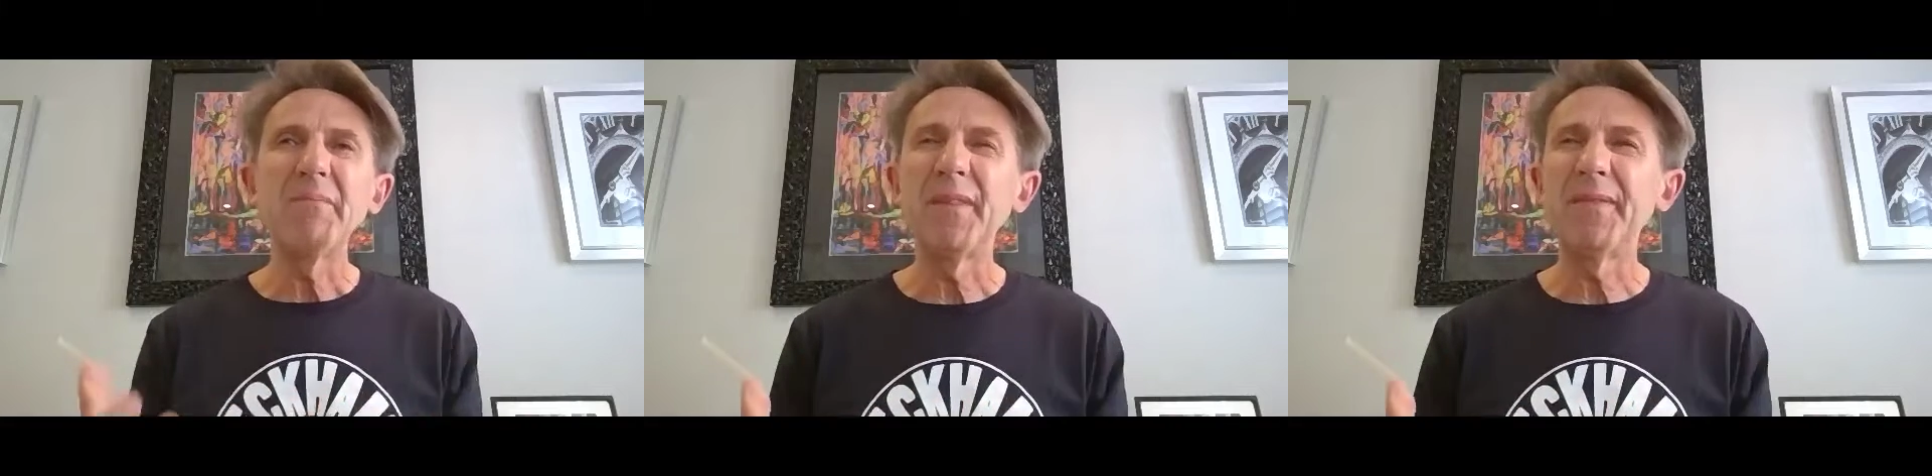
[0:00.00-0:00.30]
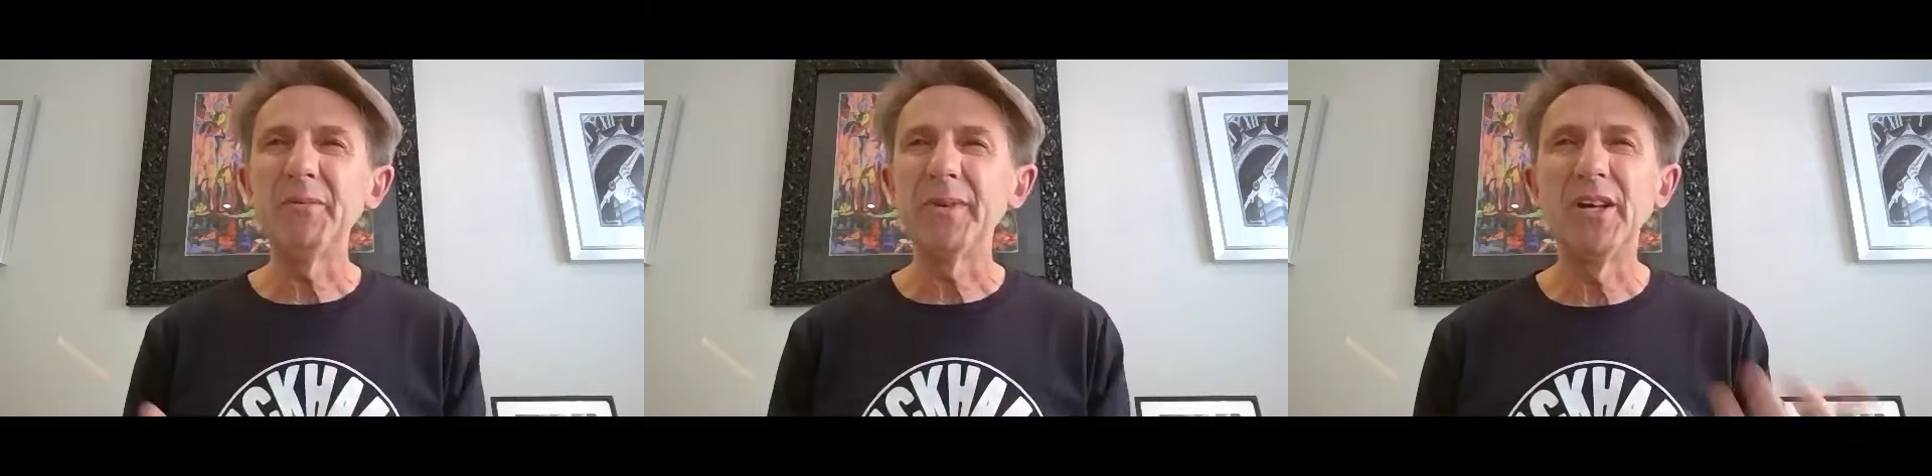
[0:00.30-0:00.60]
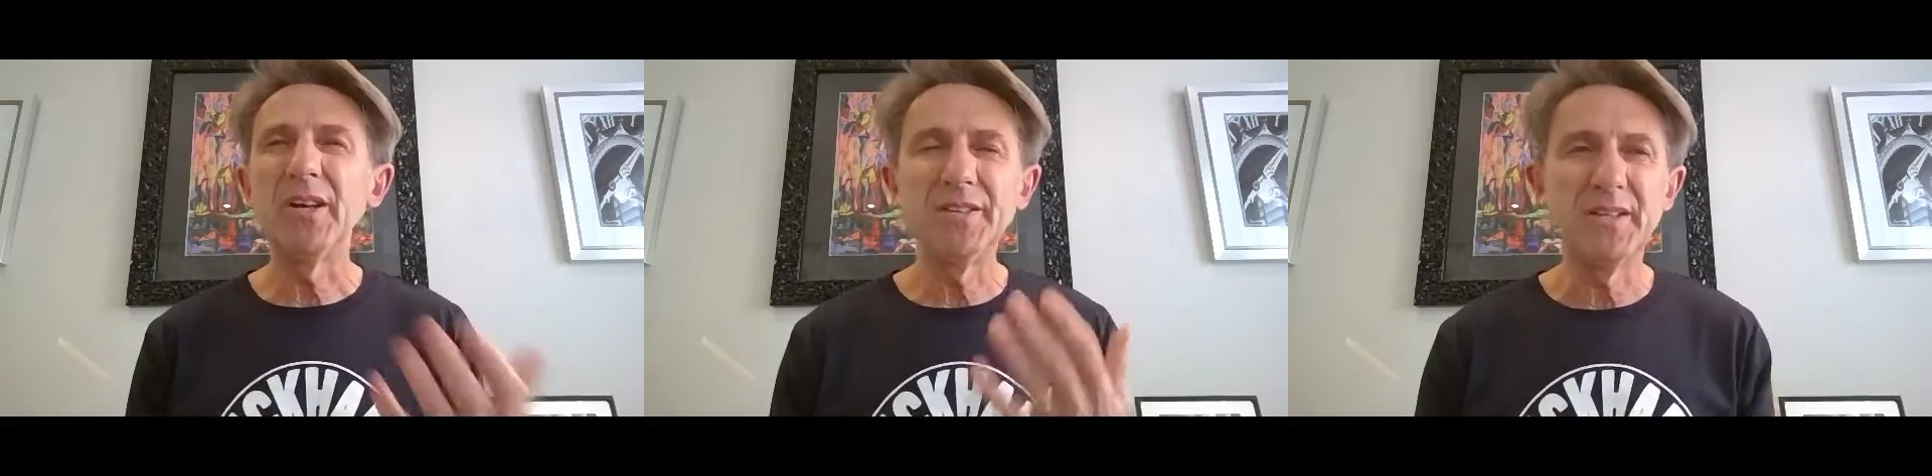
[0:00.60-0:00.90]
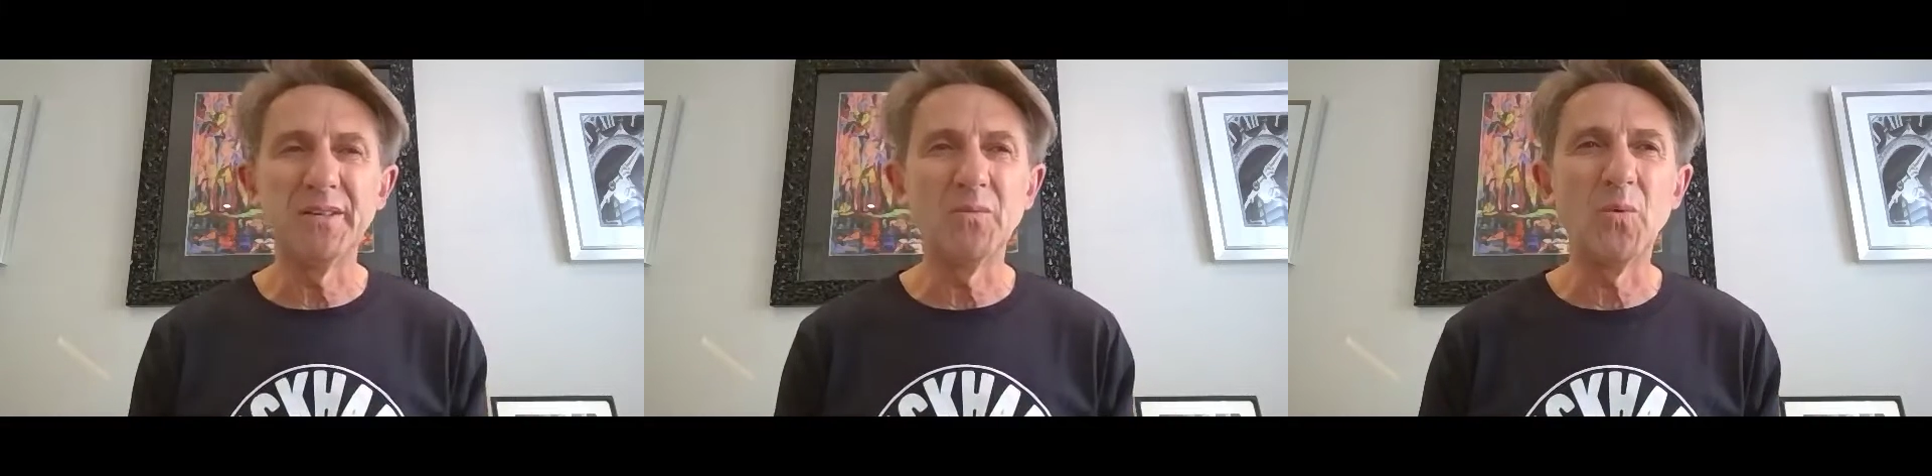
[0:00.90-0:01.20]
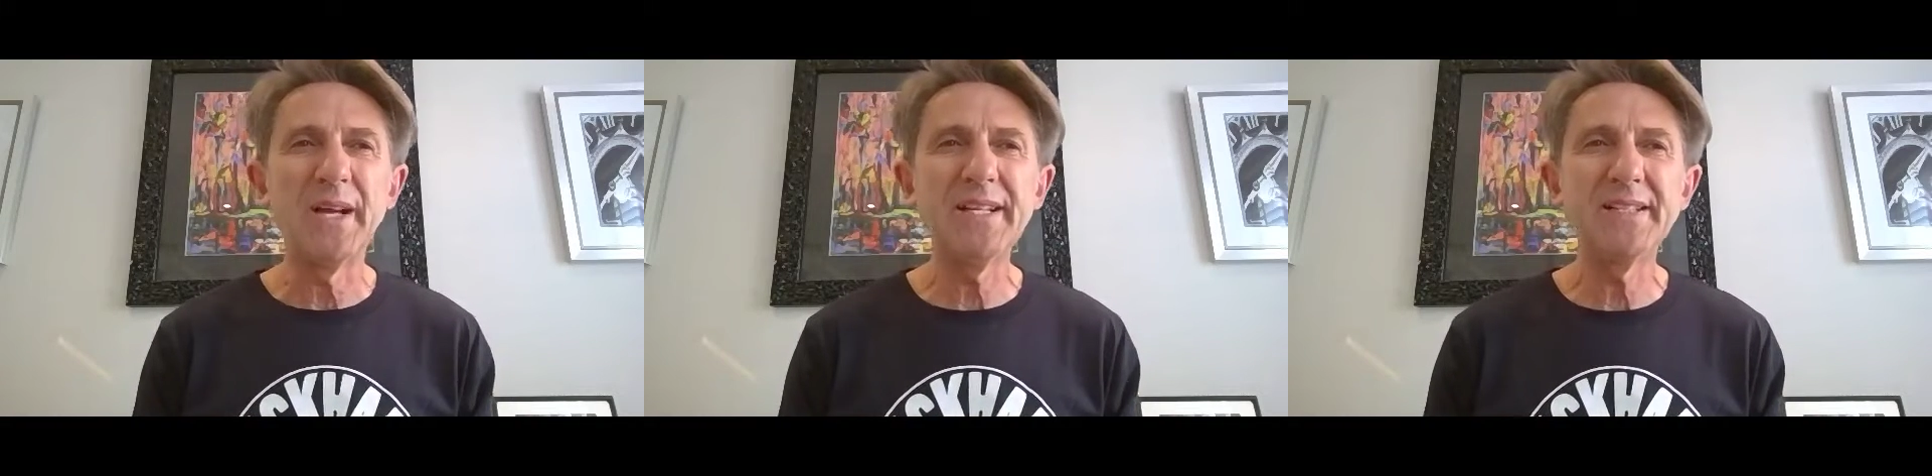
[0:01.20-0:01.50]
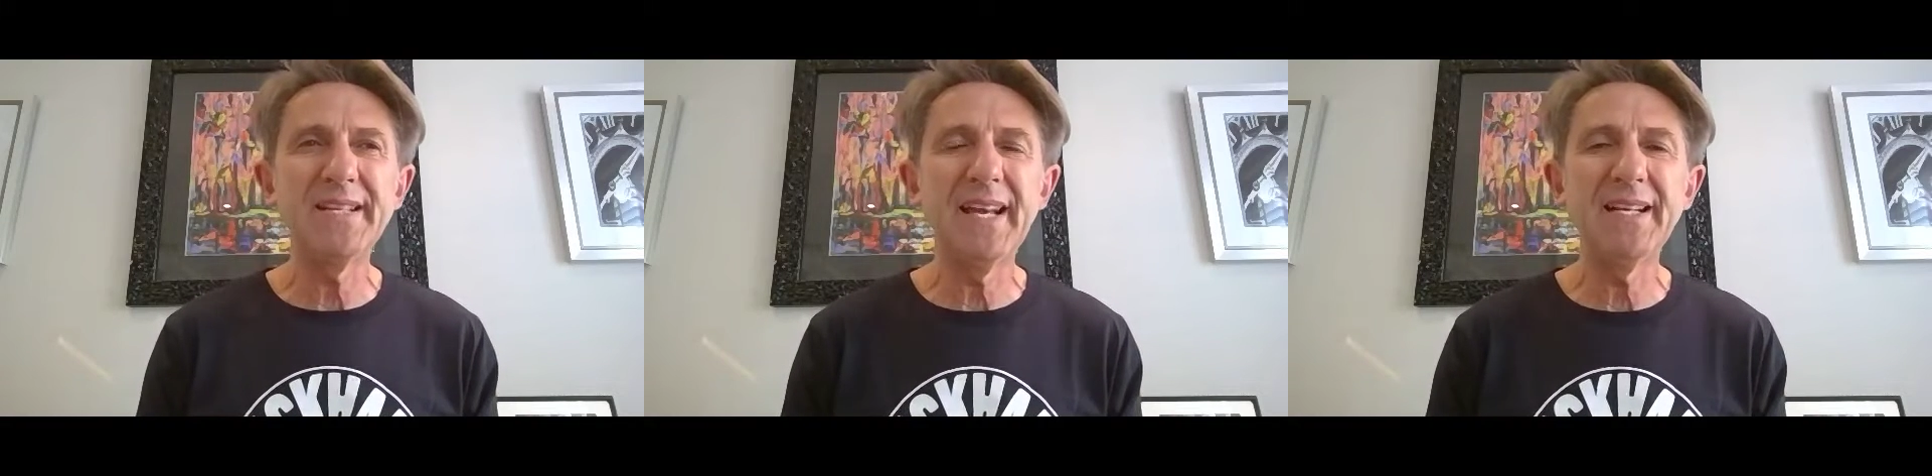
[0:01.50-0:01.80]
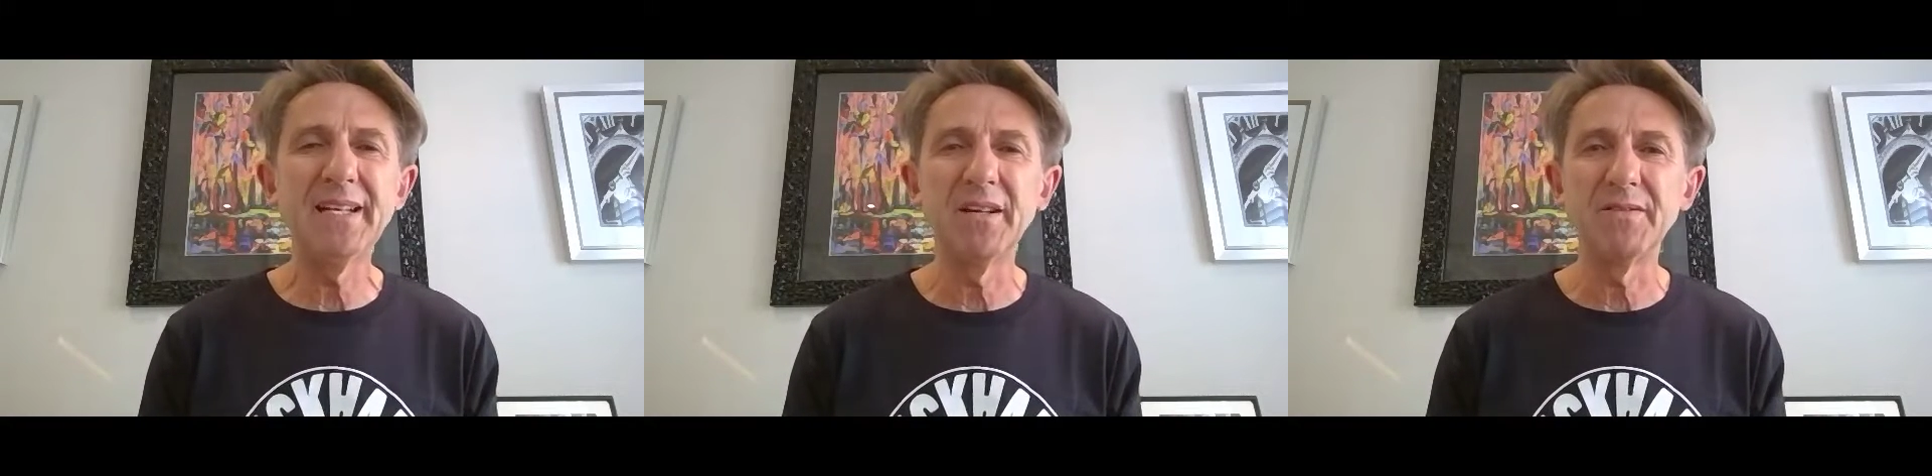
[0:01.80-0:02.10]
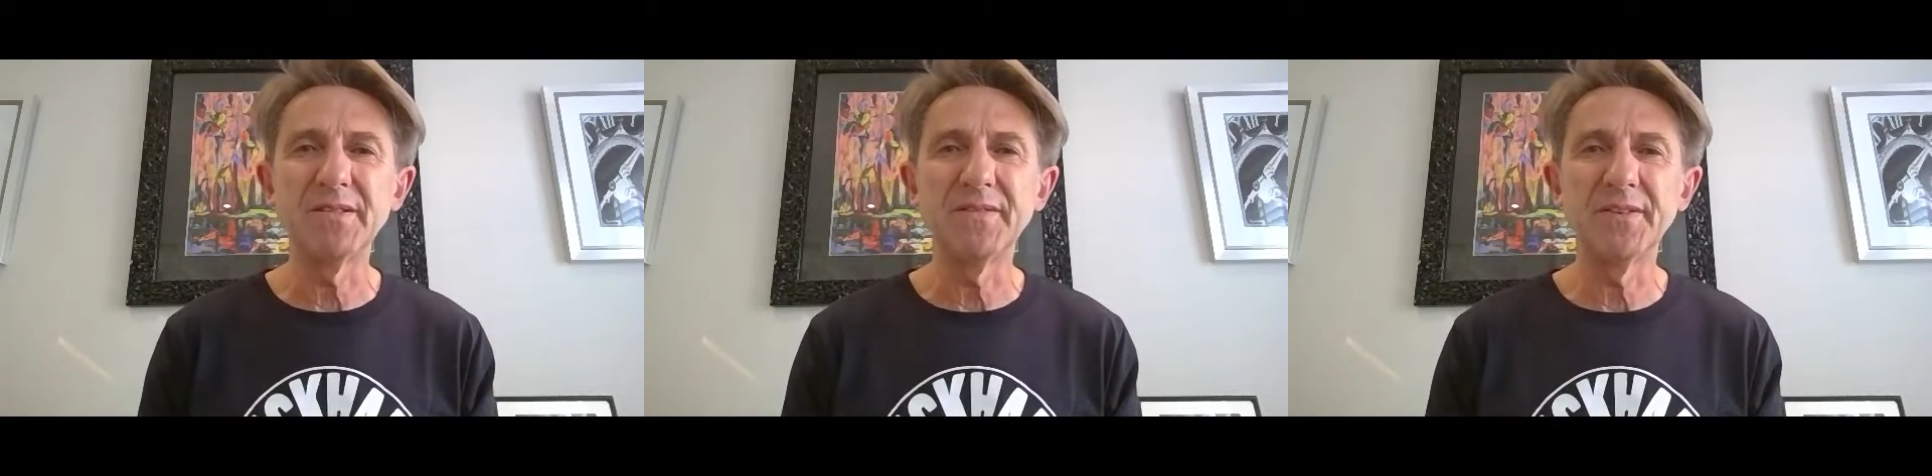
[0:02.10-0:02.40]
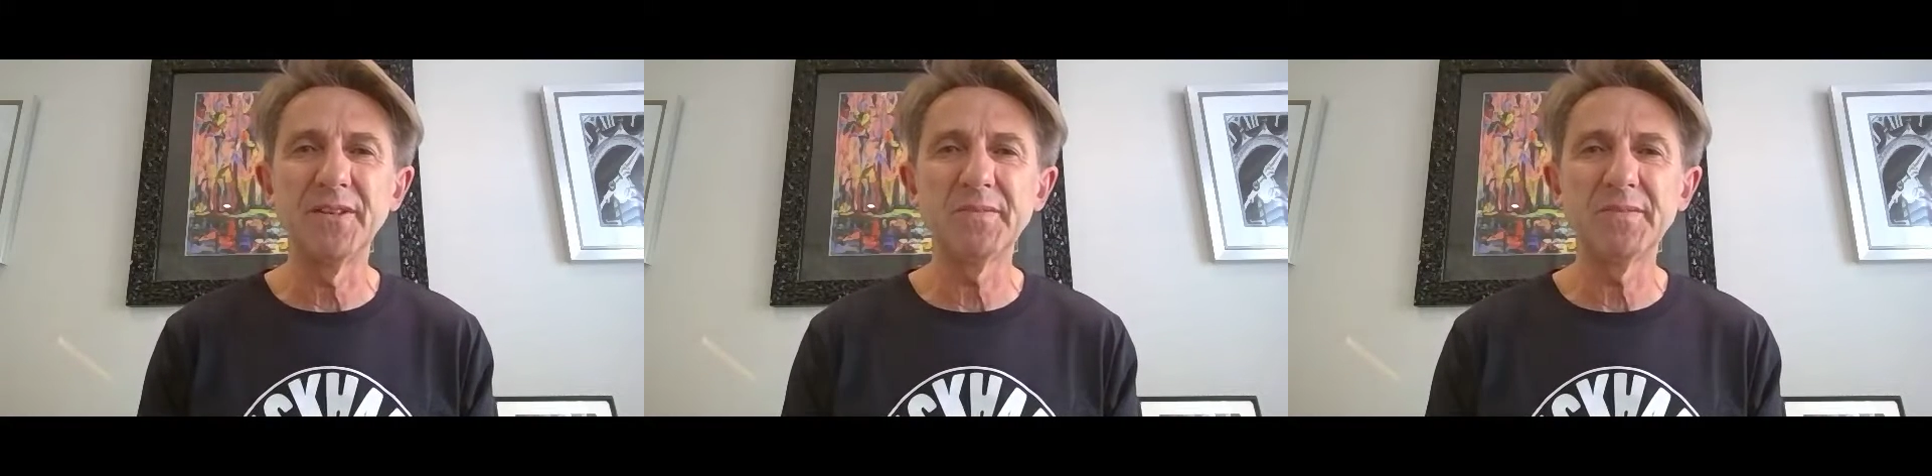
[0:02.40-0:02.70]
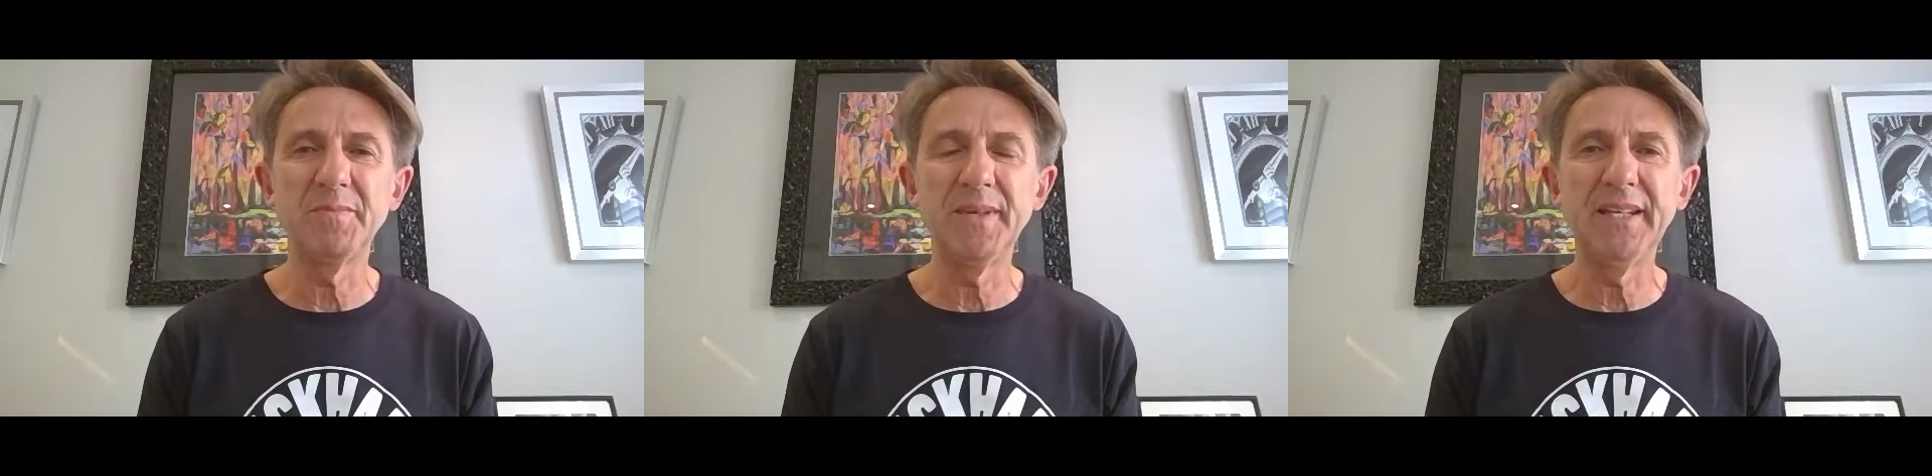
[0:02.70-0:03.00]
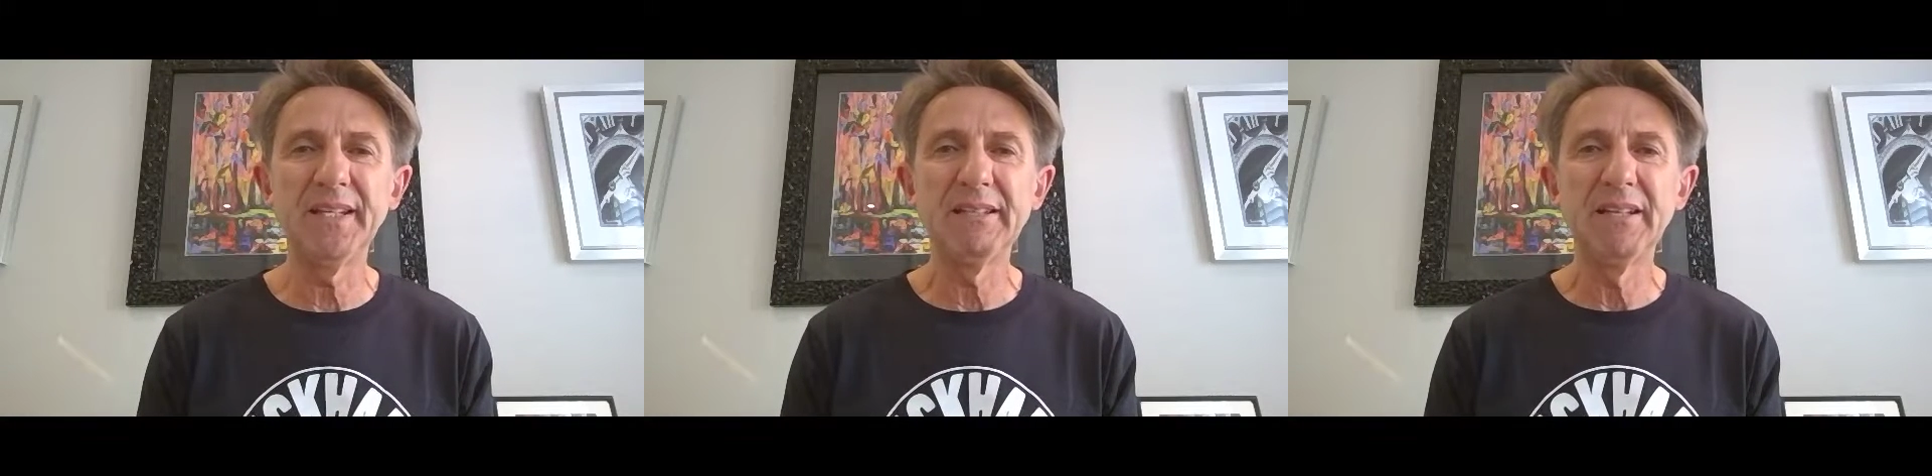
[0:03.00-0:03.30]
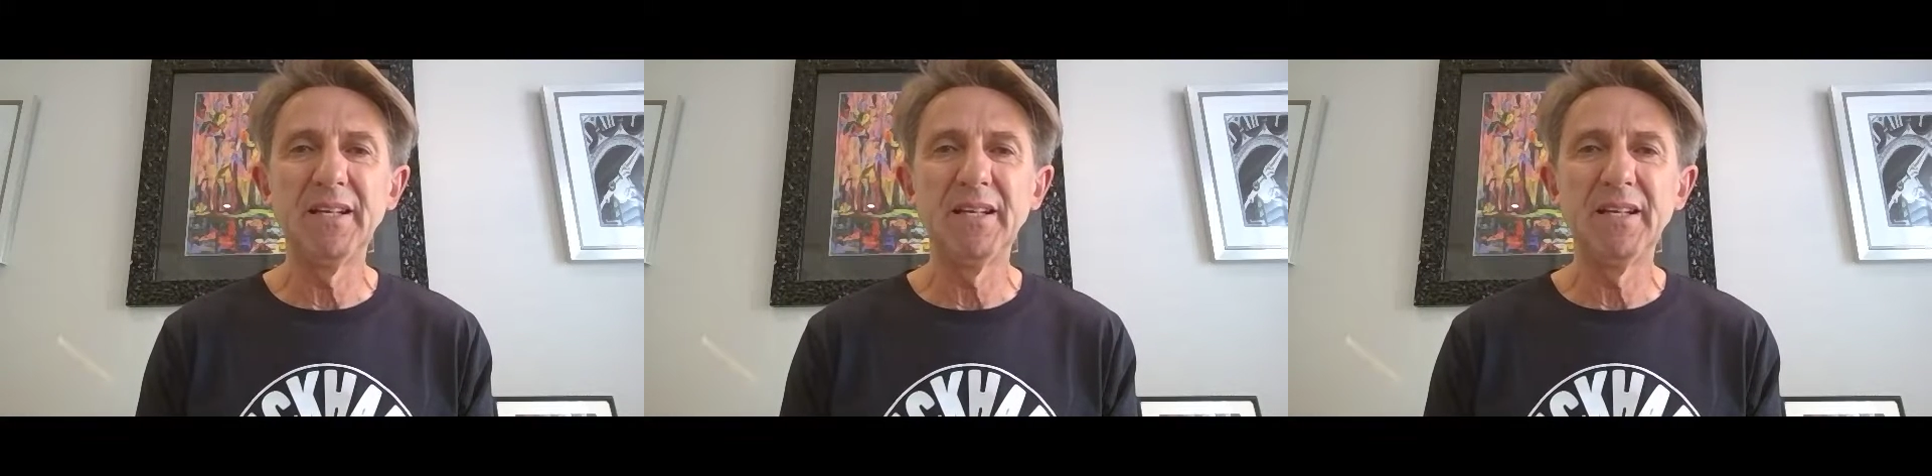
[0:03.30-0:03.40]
I think we heard that 1 in 10 loans at first were being